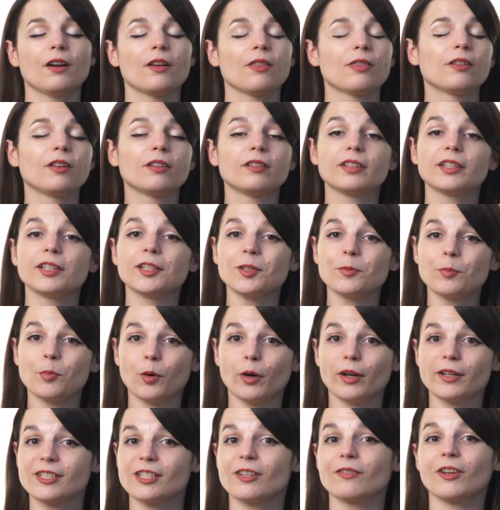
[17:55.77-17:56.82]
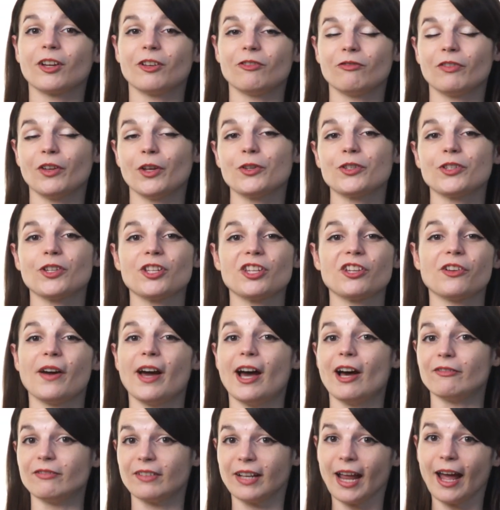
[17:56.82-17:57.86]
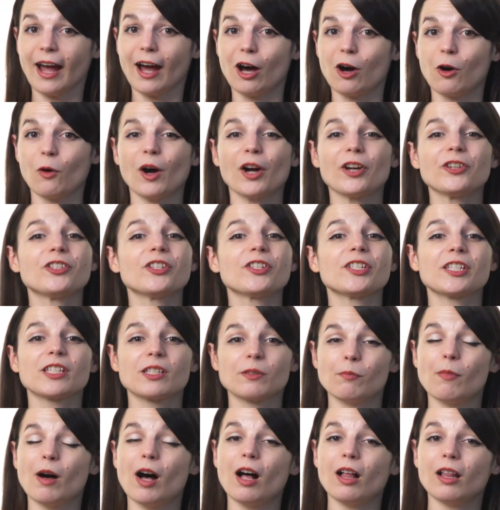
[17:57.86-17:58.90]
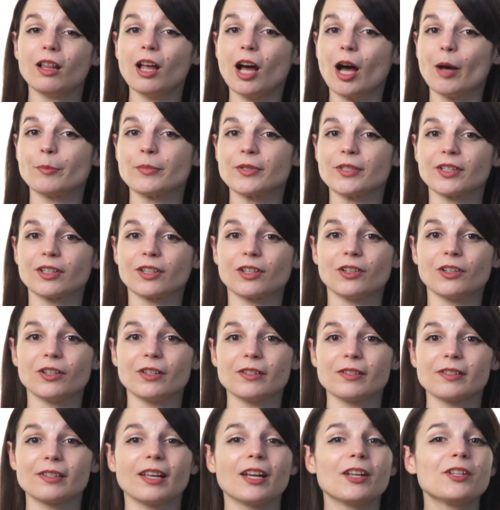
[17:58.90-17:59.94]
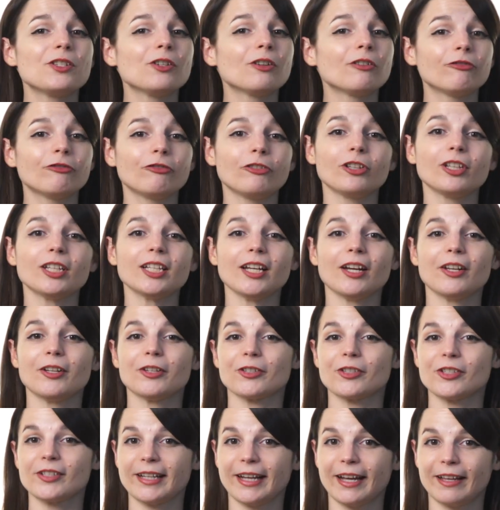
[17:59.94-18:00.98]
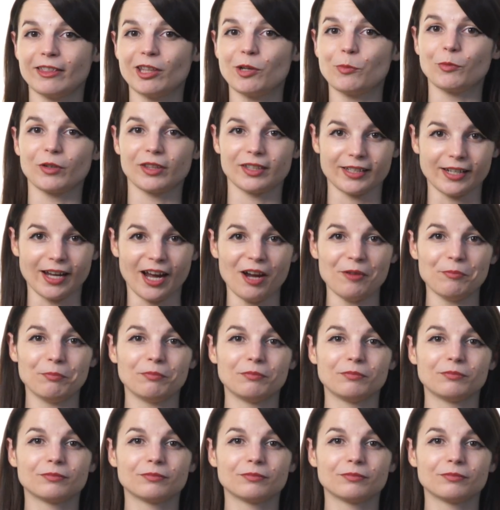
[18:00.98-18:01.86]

The little points of confusion you have now are just small obstacles, and you'll fully understand them with time.